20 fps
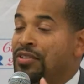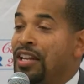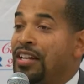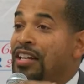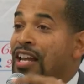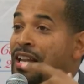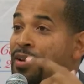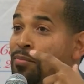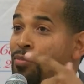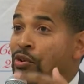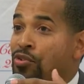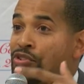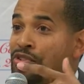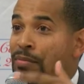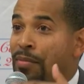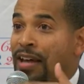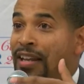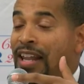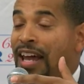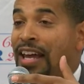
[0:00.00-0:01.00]
dedicated most
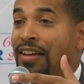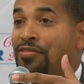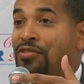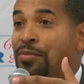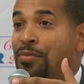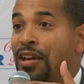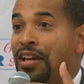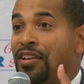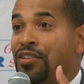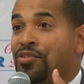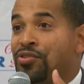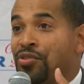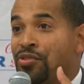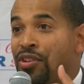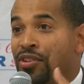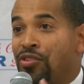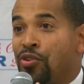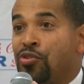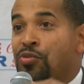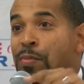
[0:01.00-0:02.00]
of my life to making
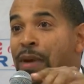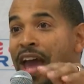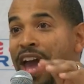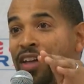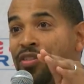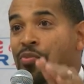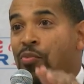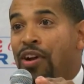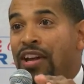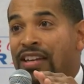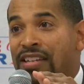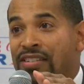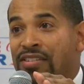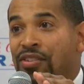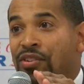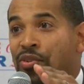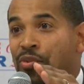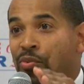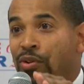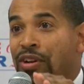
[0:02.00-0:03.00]
sure that those pathways
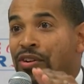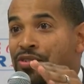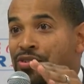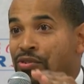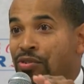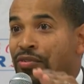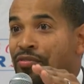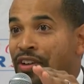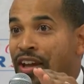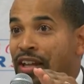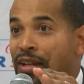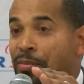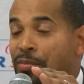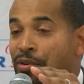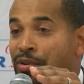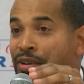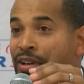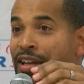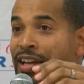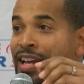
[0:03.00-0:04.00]
to careers are
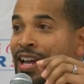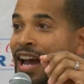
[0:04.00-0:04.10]
available.